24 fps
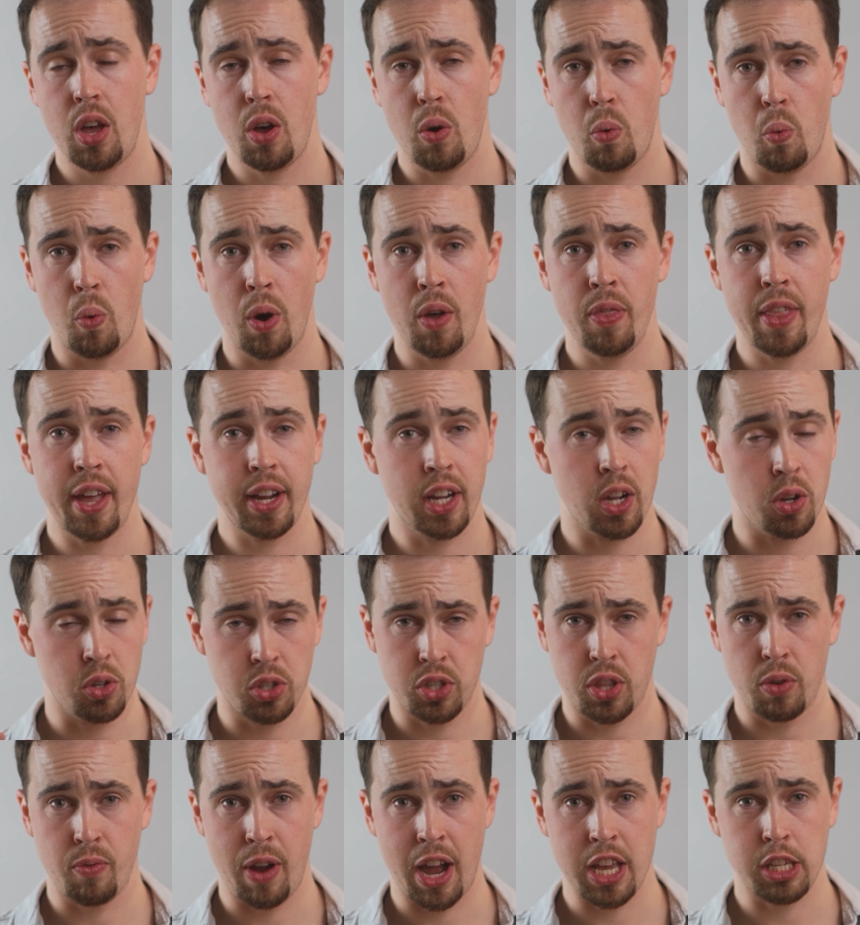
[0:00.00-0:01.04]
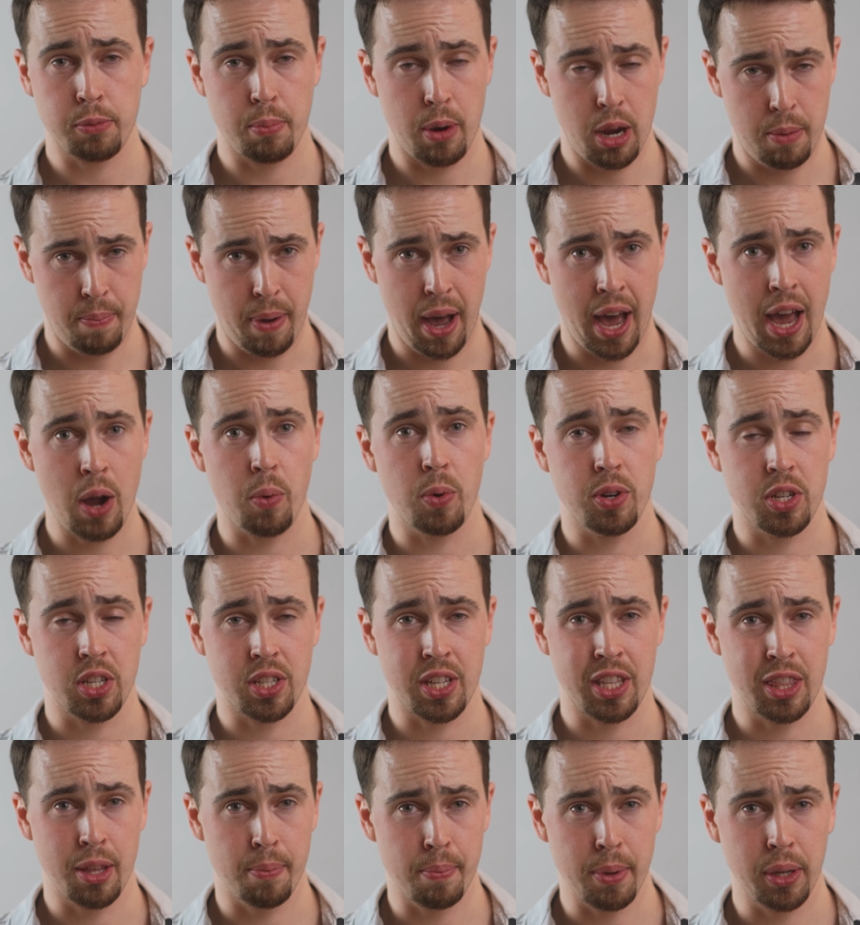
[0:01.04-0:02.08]
one that goes to the Raspberry Pi, which is
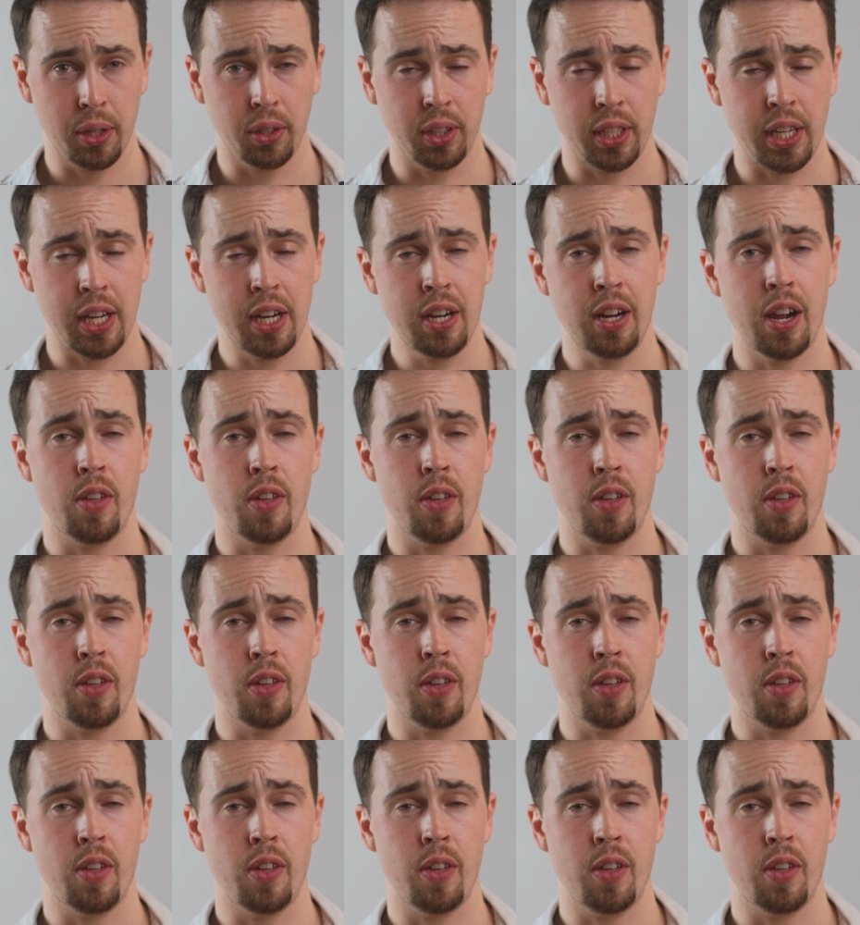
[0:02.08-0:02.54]
in the middle here,